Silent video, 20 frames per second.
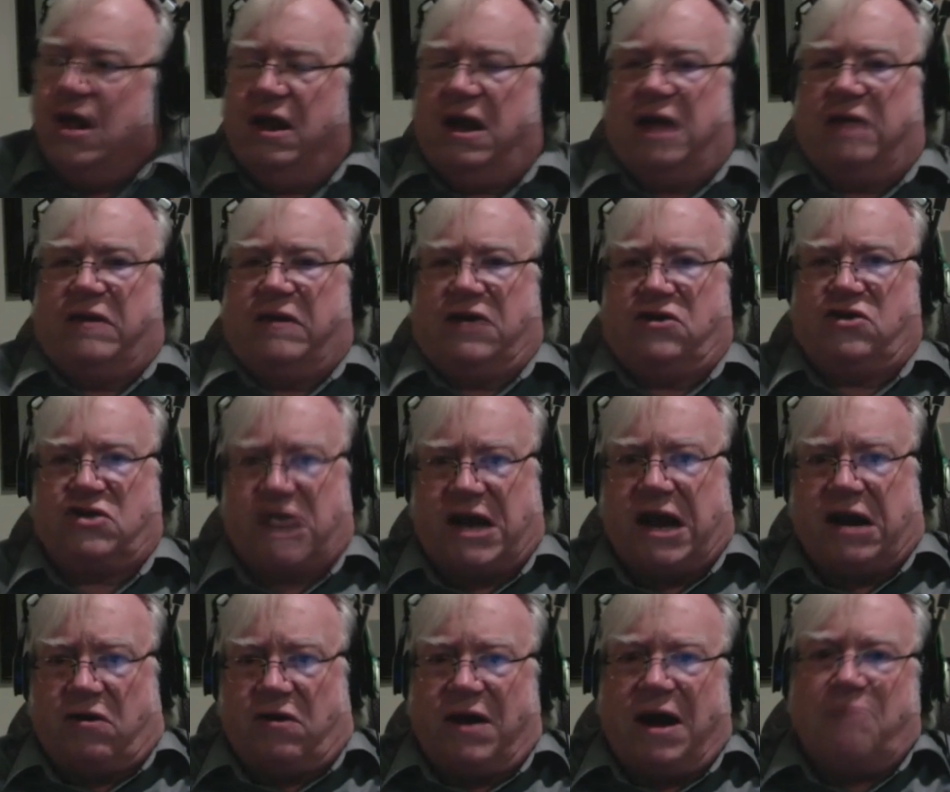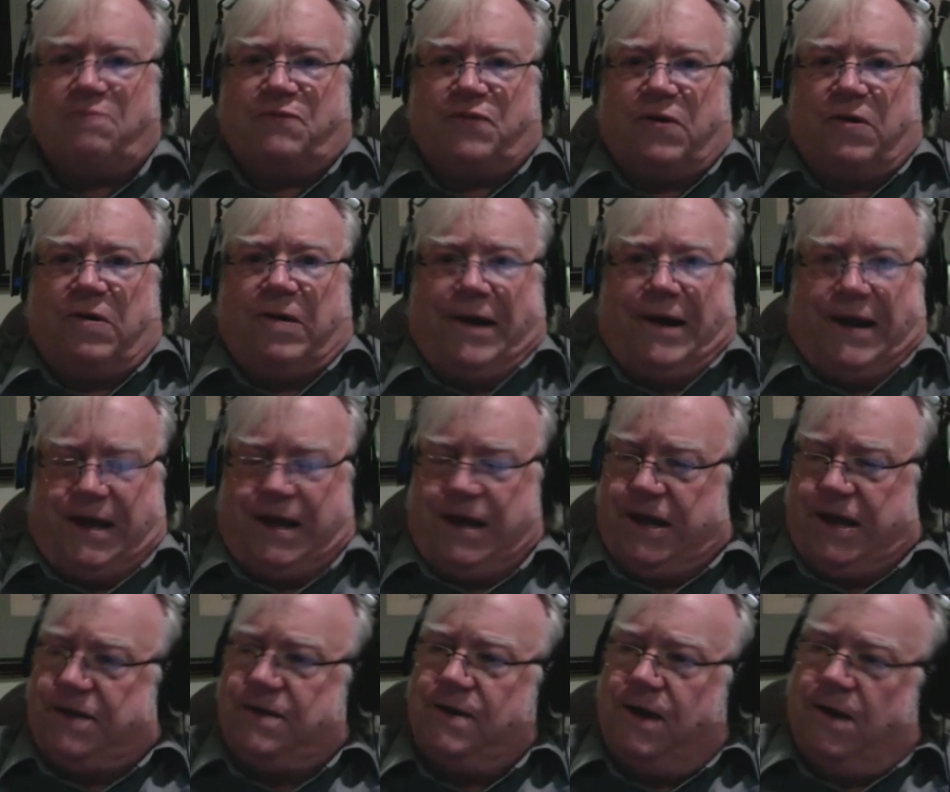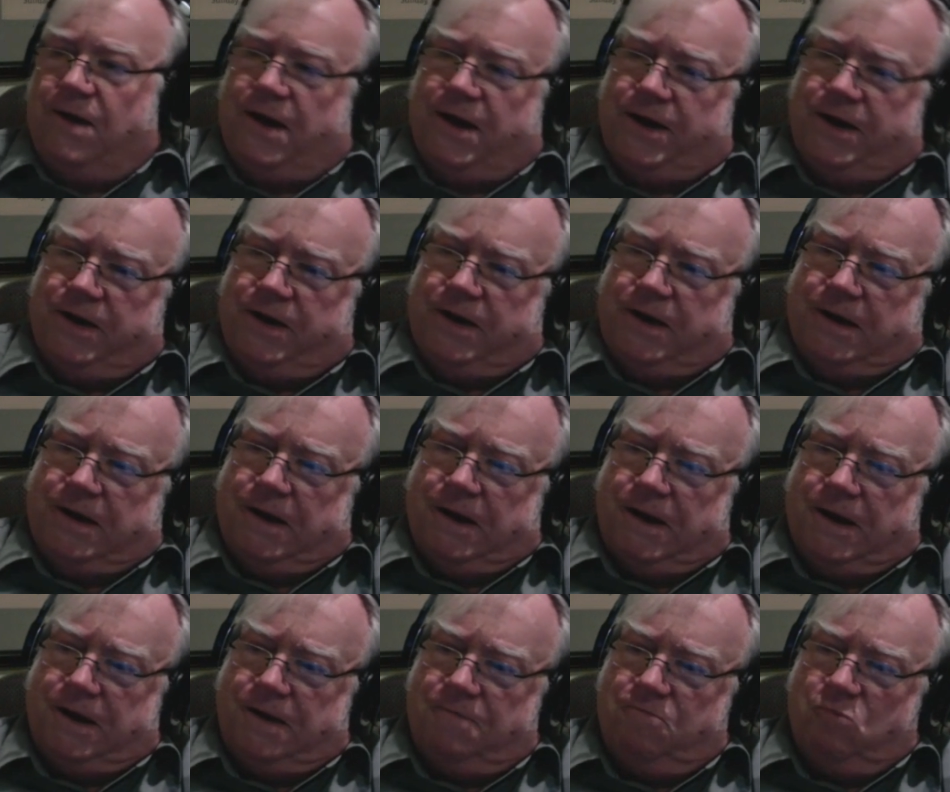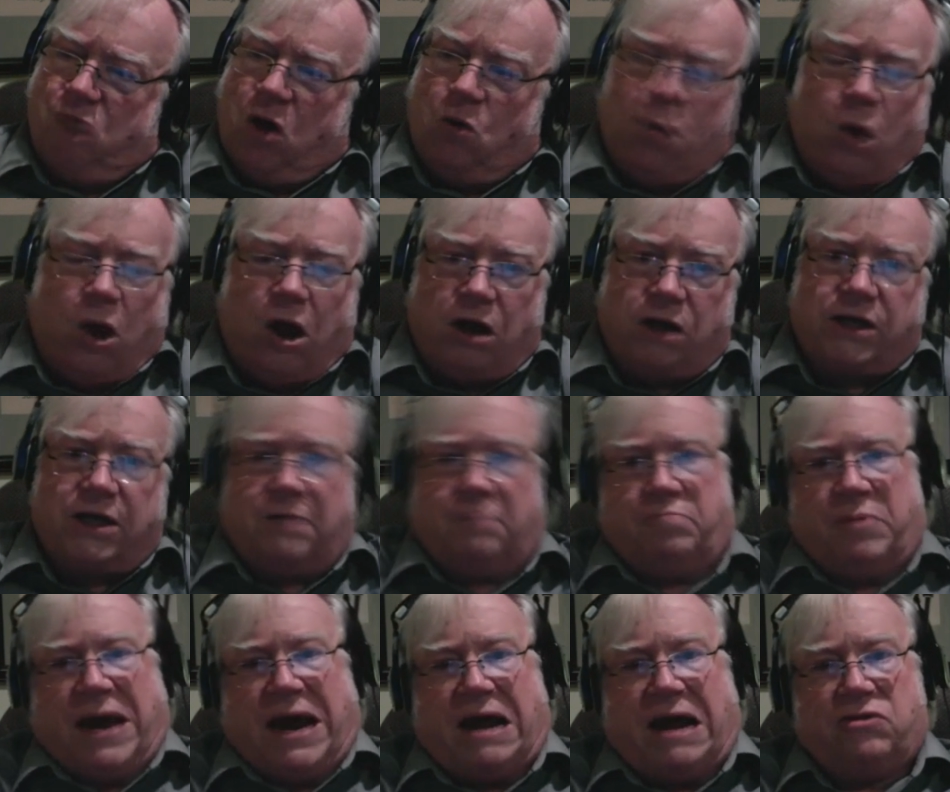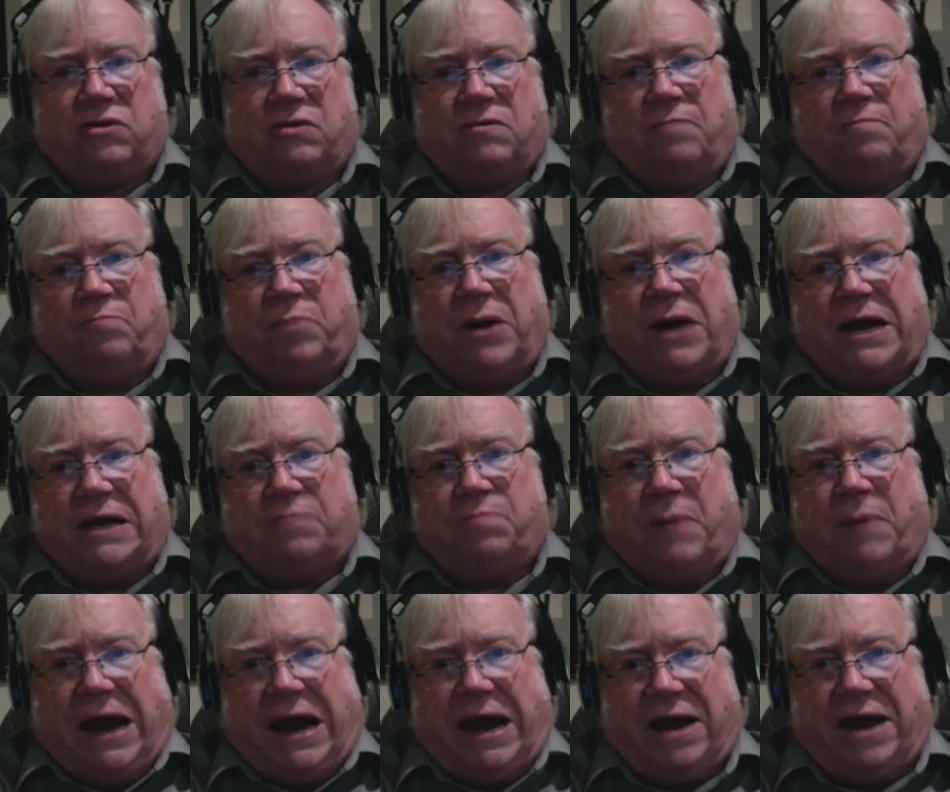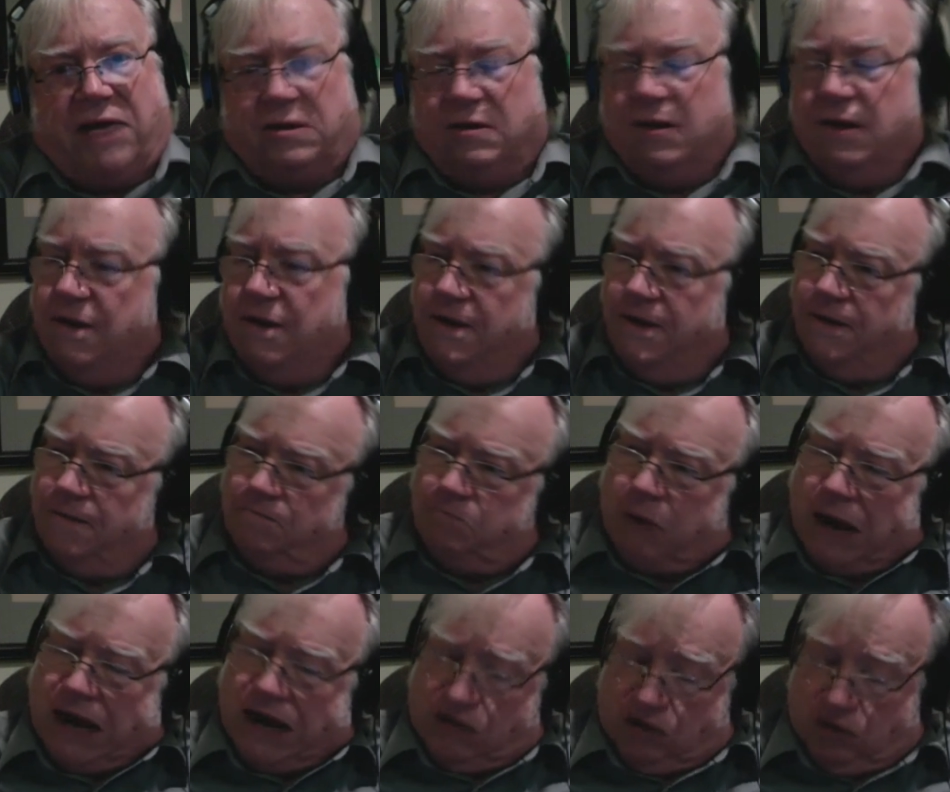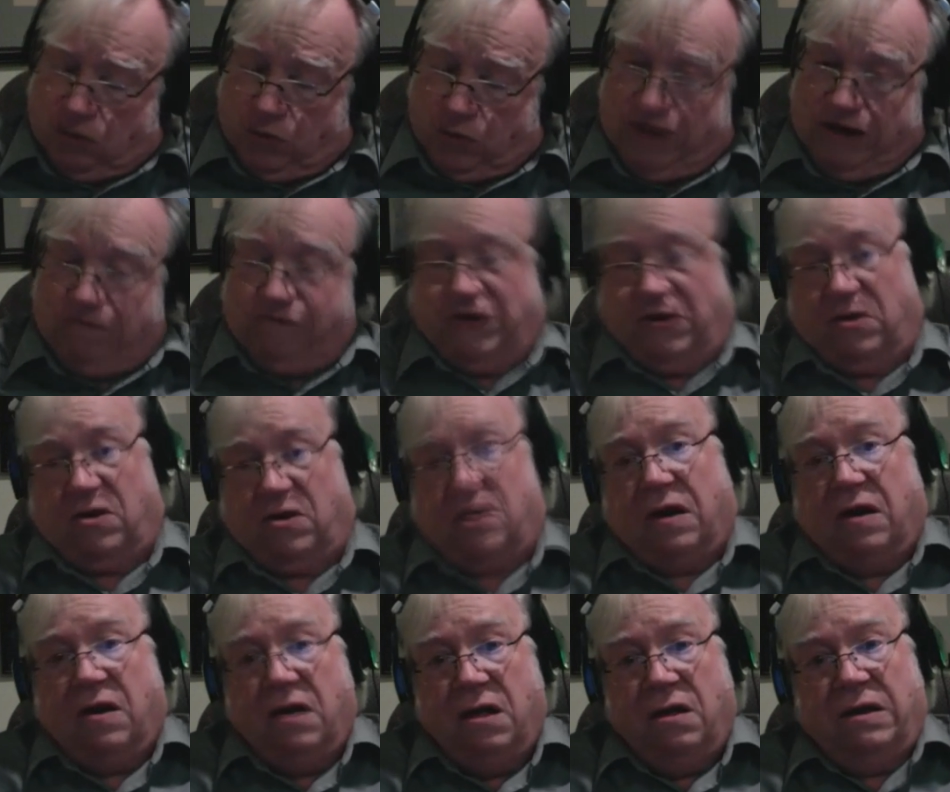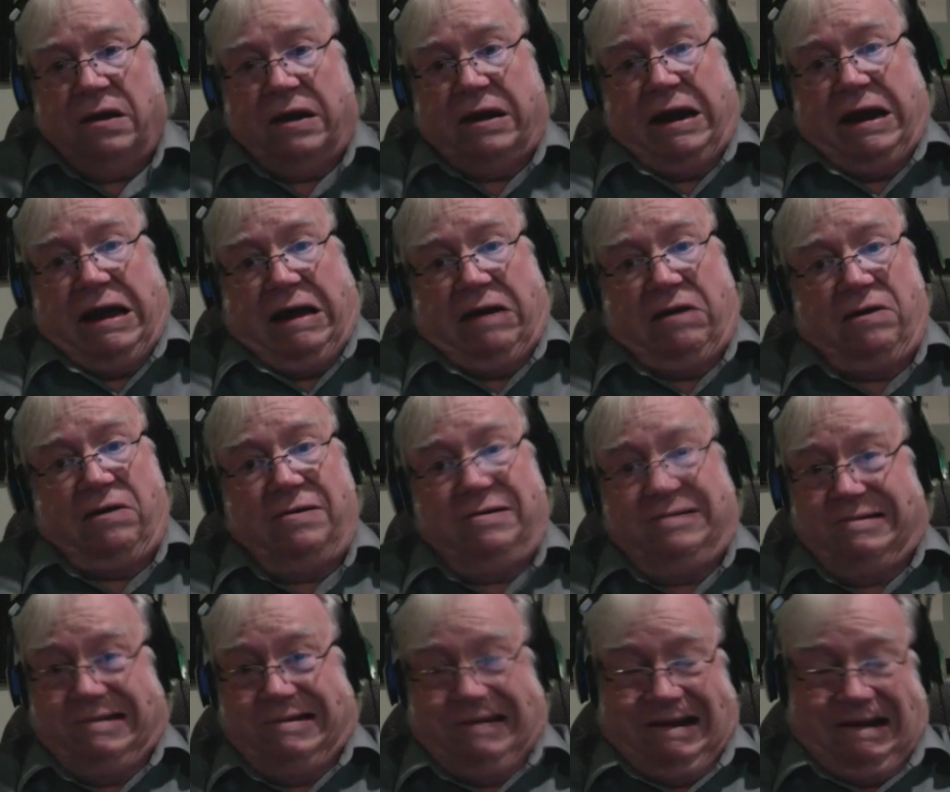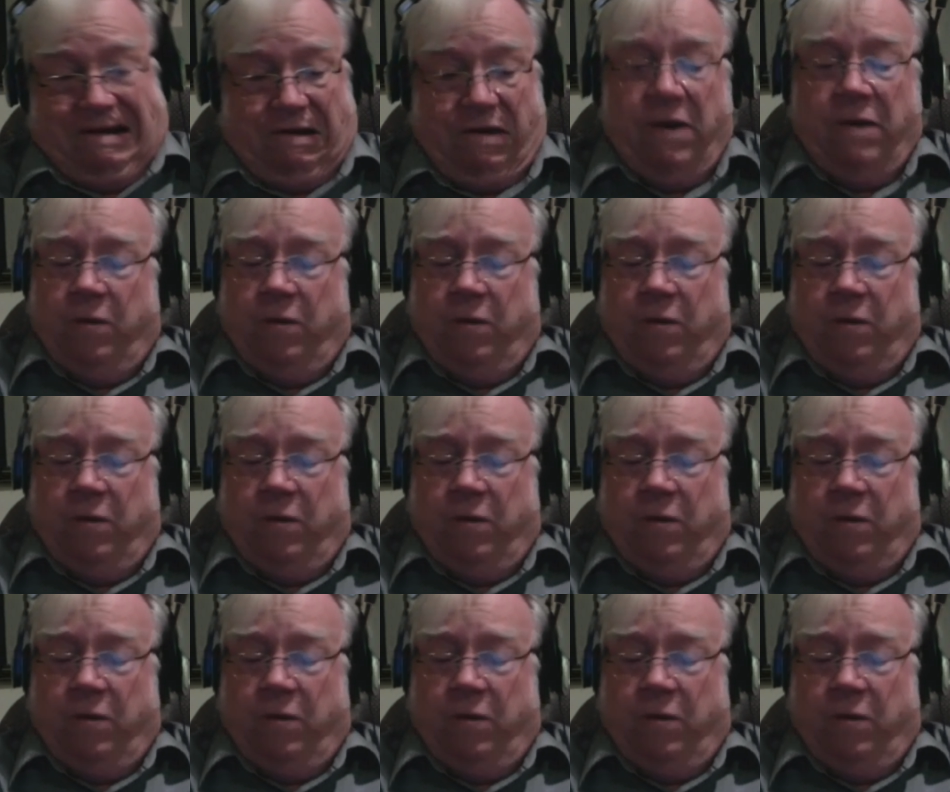And they set her up for a hit on a walking path or a bike path by the river. And, you know,